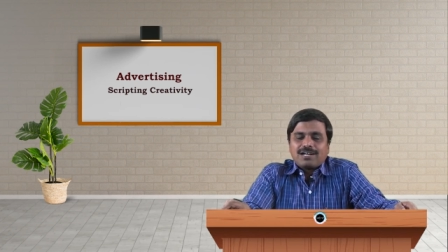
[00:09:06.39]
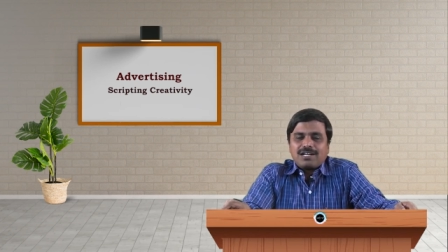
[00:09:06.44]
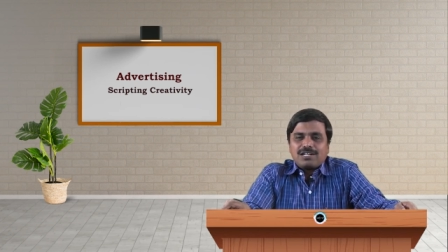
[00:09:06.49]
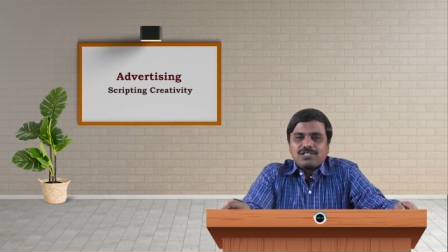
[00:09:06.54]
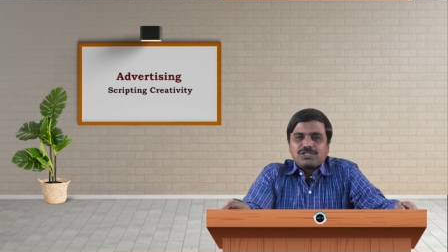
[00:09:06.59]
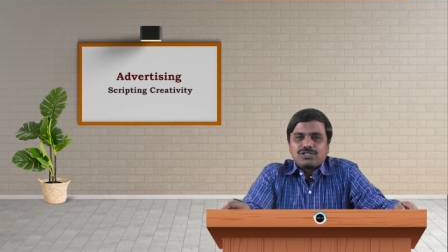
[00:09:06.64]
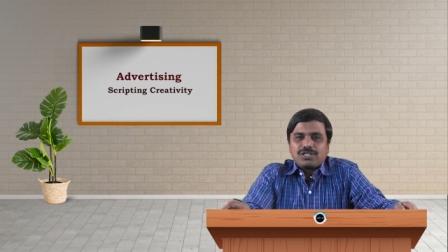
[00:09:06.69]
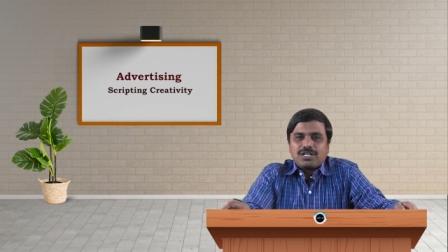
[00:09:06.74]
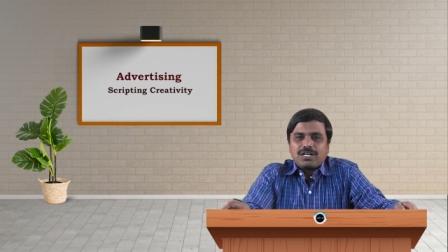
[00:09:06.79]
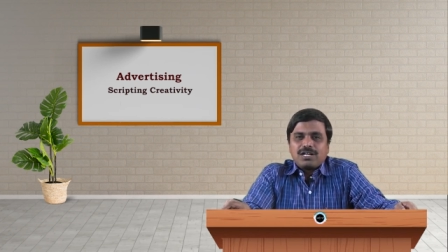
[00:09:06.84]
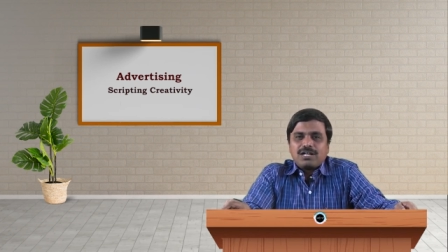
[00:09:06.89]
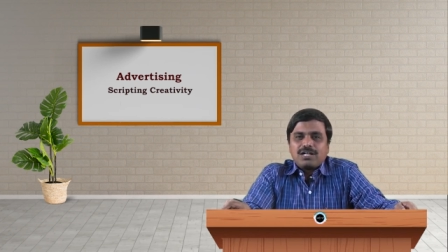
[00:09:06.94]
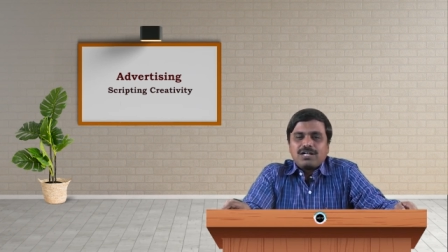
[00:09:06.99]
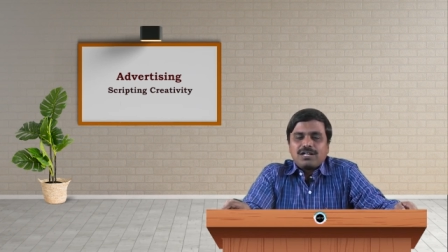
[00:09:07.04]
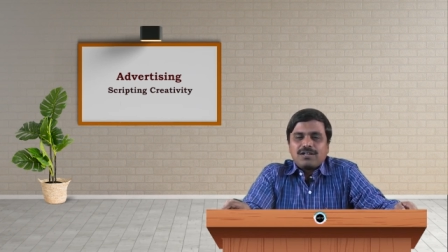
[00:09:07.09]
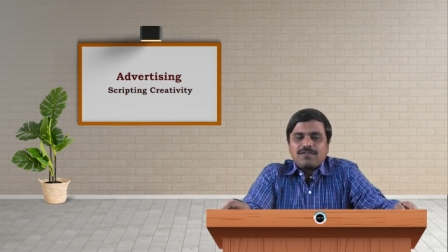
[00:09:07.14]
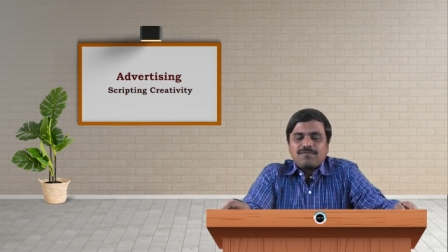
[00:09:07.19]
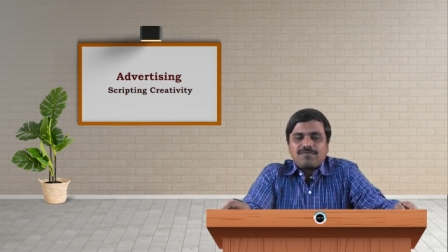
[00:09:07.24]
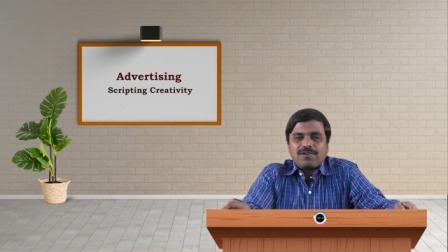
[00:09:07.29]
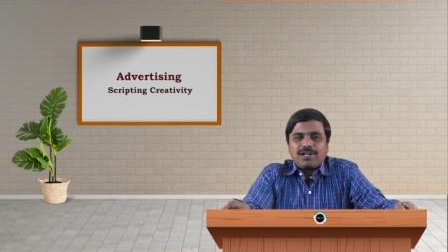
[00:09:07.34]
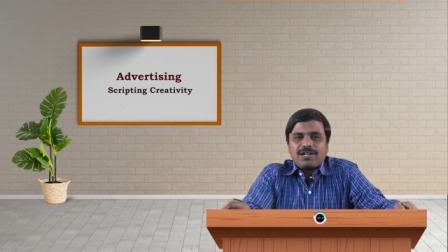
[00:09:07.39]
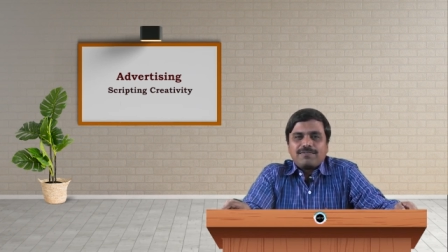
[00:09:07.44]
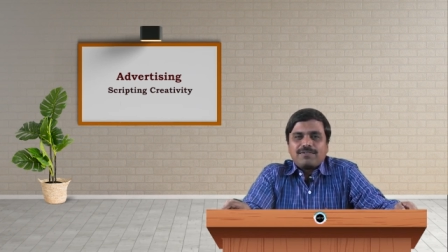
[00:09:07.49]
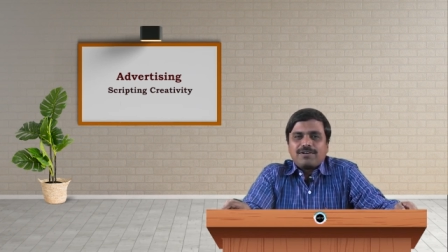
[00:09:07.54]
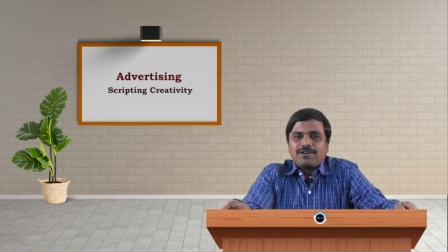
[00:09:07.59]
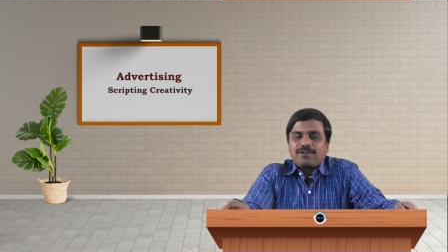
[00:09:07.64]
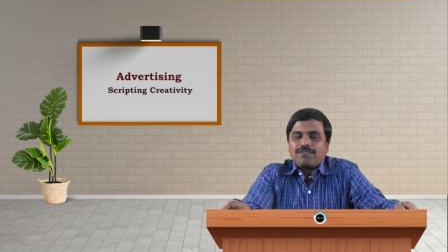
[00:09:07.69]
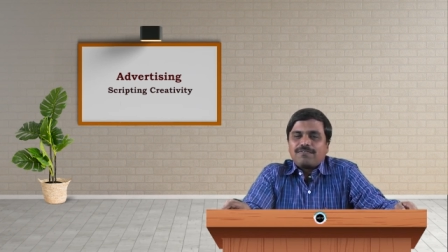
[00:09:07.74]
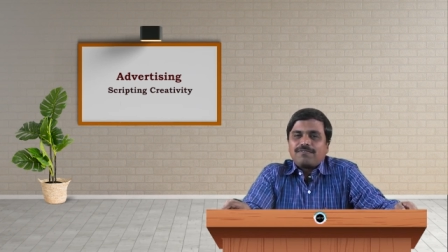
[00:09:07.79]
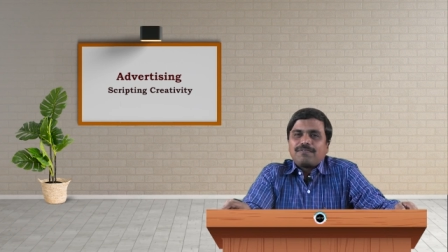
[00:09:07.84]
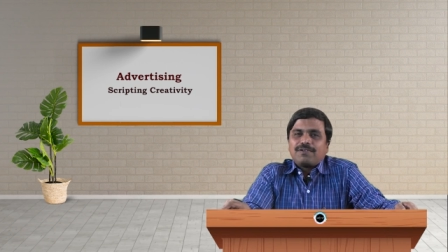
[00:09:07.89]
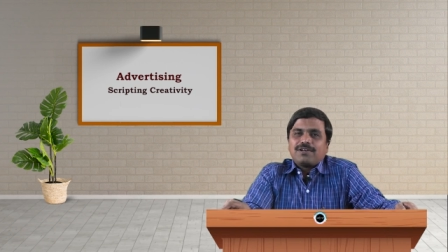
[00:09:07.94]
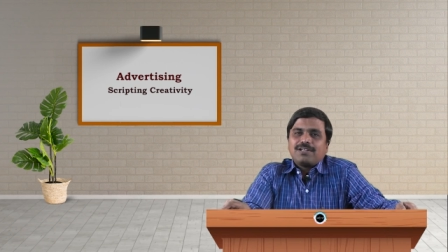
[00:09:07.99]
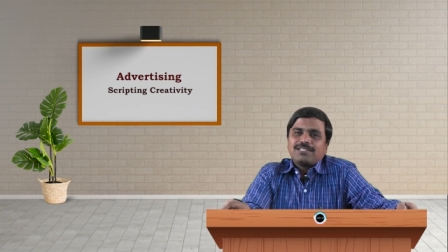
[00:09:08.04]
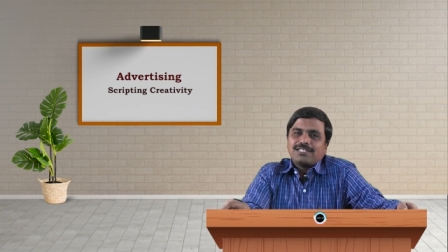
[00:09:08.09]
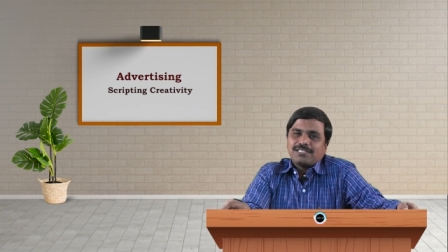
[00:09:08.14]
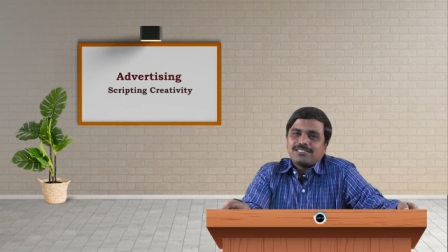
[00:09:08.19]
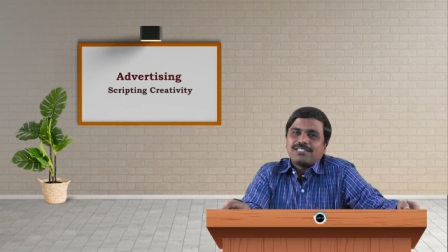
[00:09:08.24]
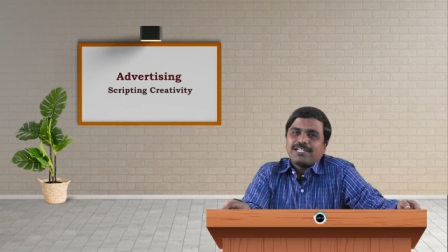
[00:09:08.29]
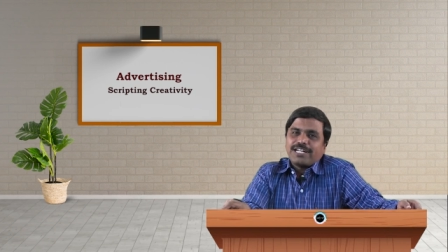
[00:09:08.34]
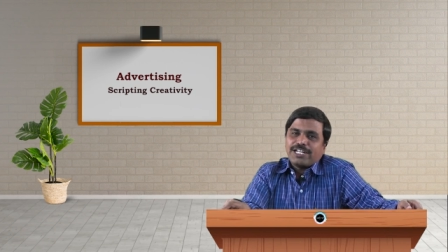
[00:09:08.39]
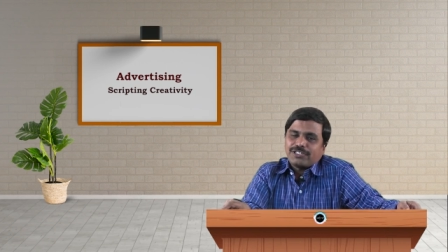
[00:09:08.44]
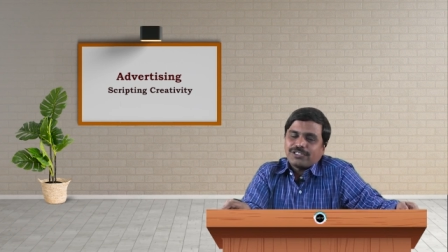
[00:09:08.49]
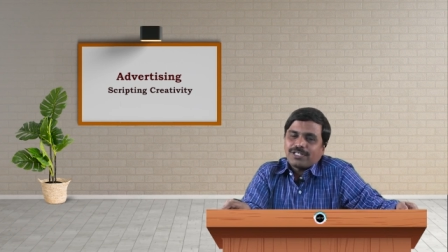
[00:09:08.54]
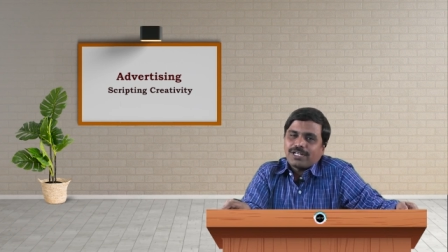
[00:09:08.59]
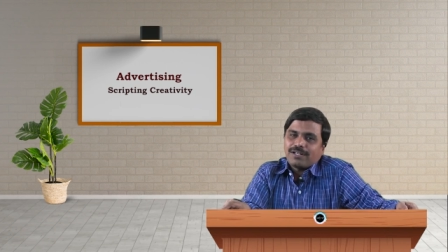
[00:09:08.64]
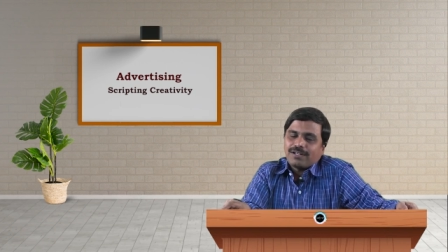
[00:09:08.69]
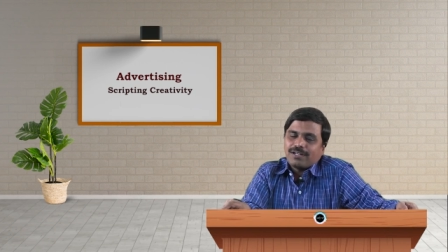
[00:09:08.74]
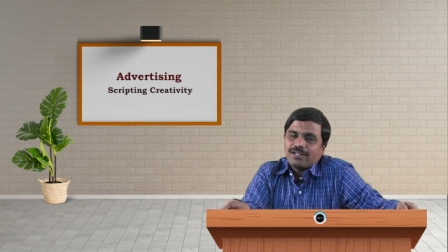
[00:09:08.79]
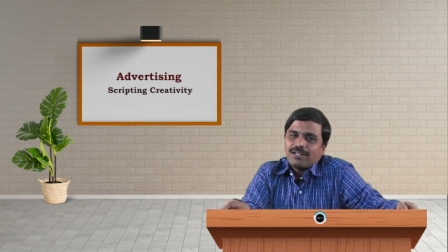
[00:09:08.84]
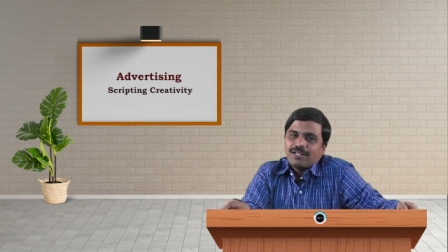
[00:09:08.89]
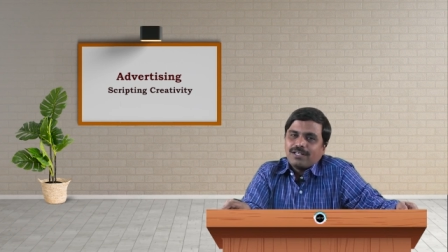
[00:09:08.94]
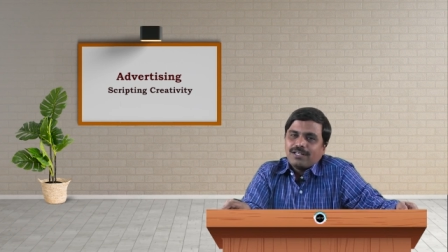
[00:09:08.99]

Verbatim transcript: cultural flavor of this nation.